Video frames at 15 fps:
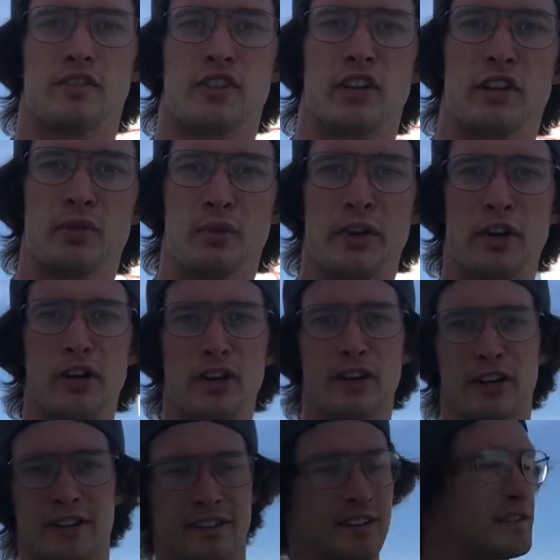So here we are,
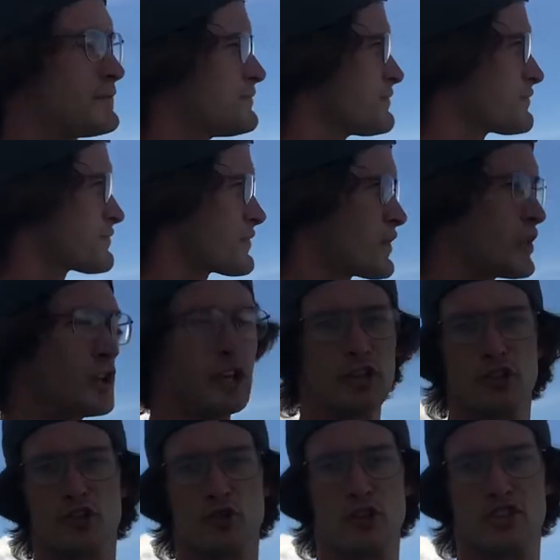
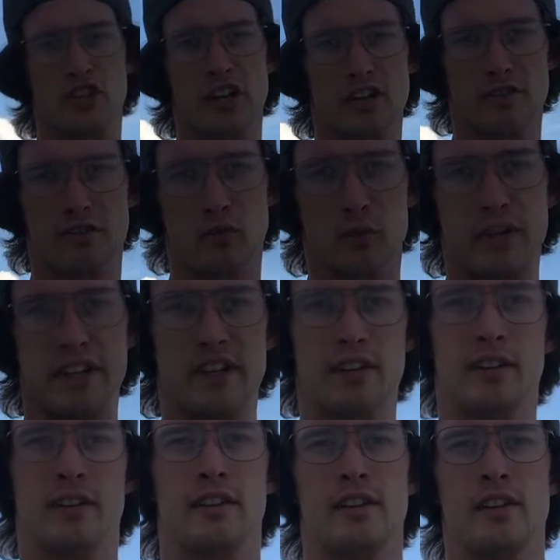trick shot of the week.
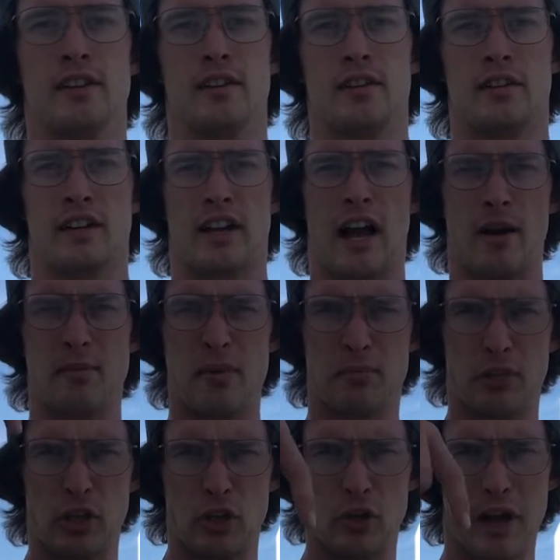Comment
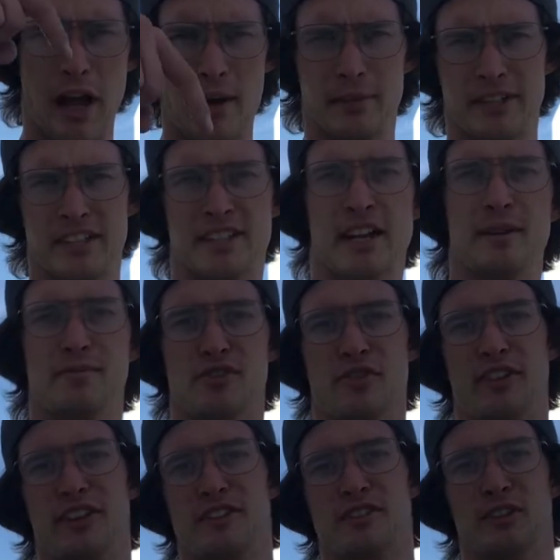below how many times you
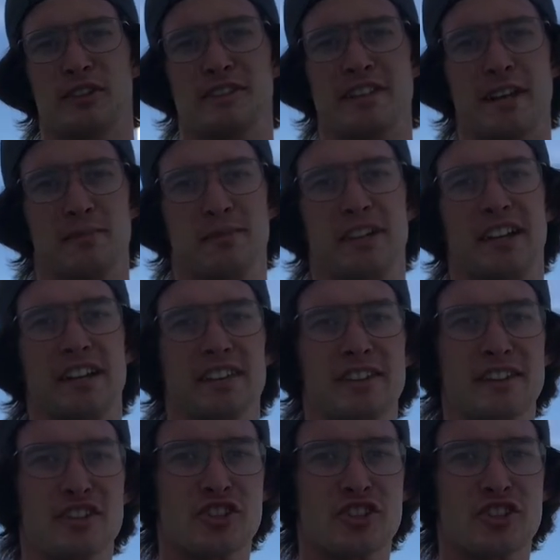think it's gonna take me to get this